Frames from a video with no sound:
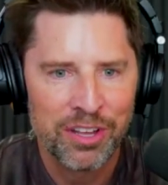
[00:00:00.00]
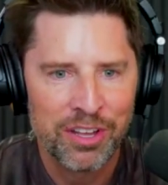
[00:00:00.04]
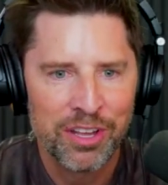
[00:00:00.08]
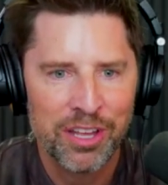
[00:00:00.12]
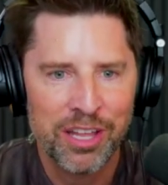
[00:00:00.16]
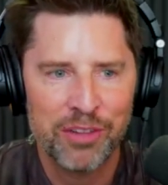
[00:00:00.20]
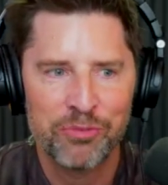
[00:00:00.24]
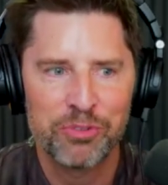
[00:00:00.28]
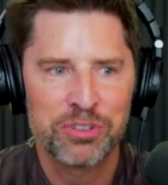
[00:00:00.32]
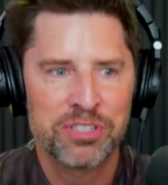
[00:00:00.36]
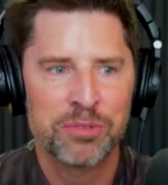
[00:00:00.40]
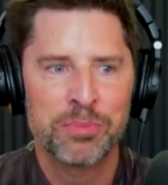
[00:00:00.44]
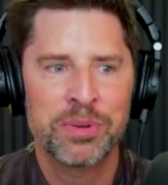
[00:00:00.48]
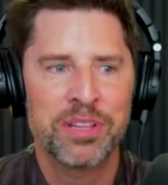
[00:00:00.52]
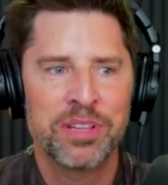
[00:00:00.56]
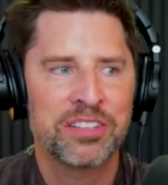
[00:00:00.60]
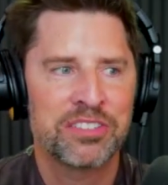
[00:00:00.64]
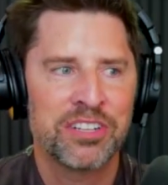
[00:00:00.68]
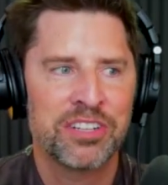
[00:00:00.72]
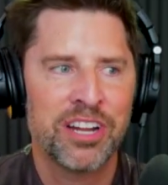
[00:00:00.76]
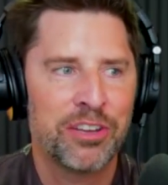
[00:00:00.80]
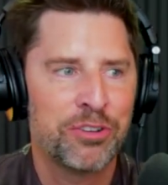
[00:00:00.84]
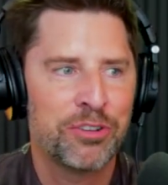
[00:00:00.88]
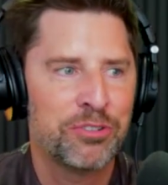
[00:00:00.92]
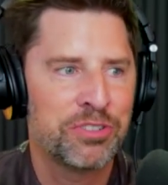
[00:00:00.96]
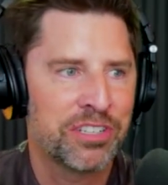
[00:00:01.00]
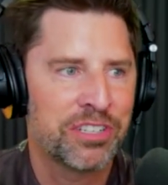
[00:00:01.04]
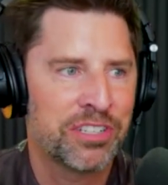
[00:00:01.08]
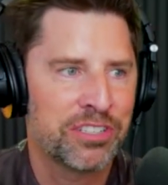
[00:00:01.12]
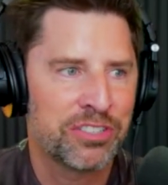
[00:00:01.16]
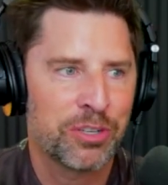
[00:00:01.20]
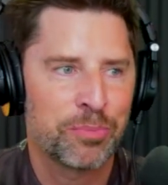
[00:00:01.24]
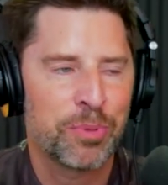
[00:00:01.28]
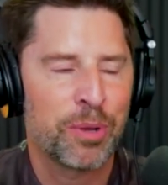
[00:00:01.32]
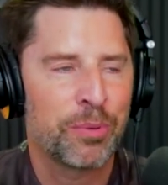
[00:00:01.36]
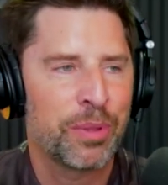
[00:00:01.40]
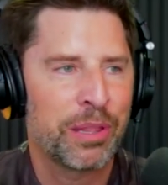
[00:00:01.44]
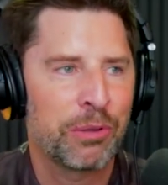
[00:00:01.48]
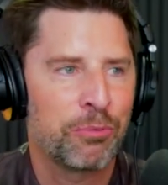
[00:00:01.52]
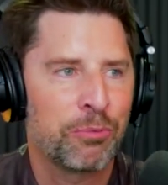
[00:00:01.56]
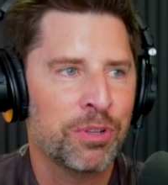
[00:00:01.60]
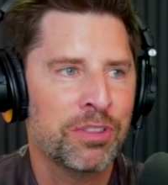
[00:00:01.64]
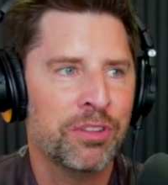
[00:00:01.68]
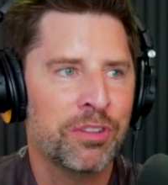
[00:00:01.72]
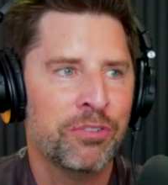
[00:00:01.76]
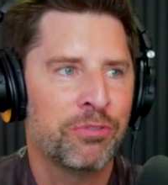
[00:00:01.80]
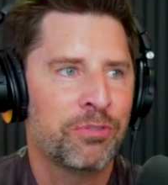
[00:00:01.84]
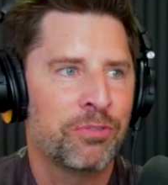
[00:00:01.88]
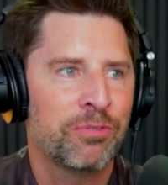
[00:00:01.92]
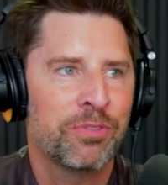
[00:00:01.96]
and for somebody that's not using this they're probably like what
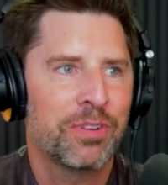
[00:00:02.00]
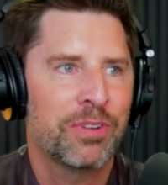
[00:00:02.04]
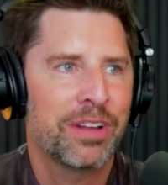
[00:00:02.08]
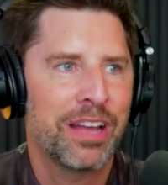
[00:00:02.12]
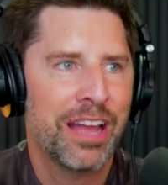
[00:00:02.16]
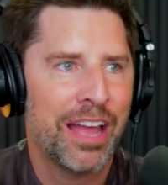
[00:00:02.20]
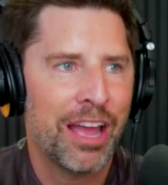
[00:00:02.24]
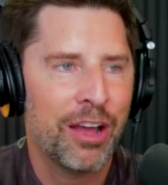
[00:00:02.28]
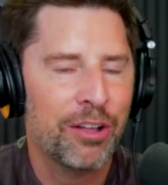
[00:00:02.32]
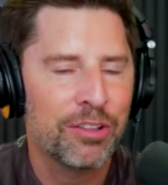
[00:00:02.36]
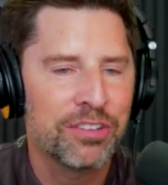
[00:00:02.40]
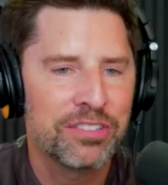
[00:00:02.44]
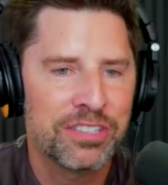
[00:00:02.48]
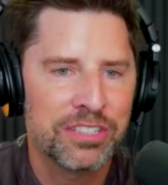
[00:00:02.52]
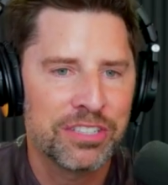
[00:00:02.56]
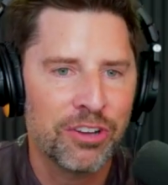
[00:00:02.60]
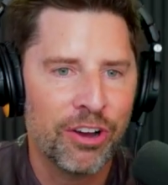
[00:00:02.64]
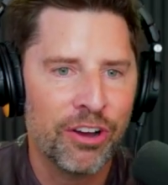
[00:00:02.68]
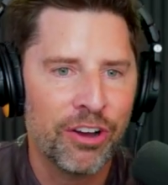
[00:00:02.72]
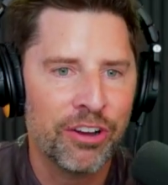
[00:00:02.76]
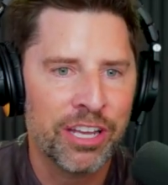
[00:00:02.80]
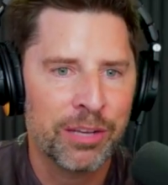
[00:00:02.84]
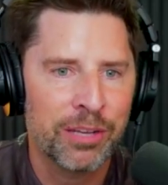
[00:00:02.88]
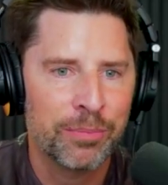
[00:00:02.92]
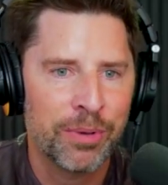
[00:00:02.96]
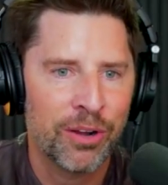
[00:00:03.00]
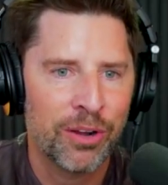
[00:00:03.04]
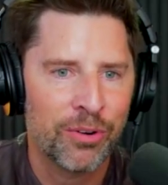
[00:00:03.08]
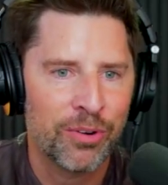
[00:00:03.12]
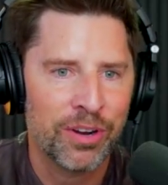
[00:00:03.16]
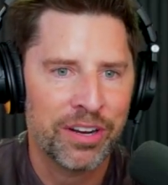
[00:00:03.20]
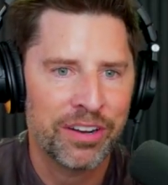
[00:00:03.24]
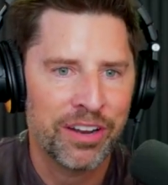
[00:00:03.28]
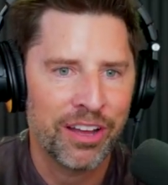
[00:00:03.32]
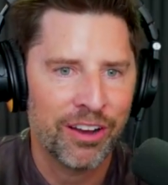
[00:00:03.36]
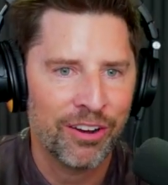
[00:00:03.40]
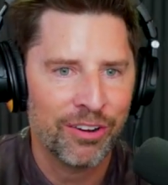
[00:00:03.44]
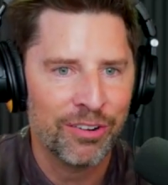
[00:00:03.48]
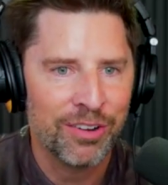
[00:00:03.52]
the hell is he talking about right now